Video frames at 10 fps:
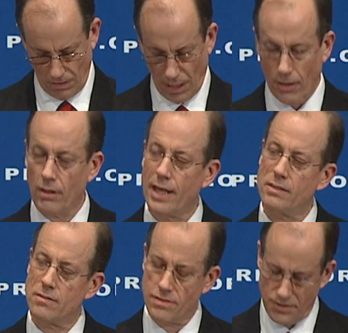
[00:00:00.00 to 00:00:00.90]
I
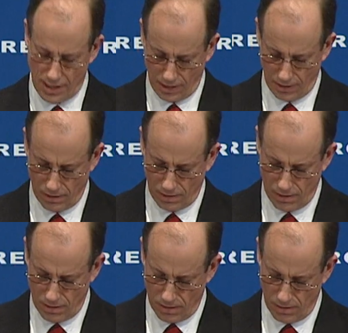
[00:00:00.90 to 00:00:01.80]
like to think
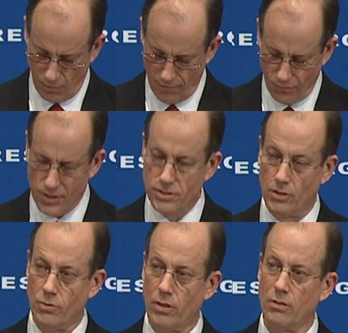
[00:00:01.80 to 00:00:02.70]
that we have reached a
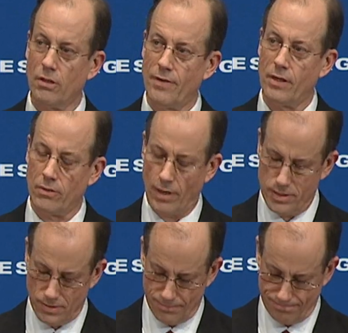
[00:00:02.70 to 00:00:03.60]
critical event
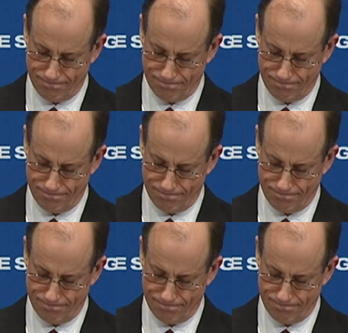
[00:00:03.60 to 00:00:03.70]
horizon.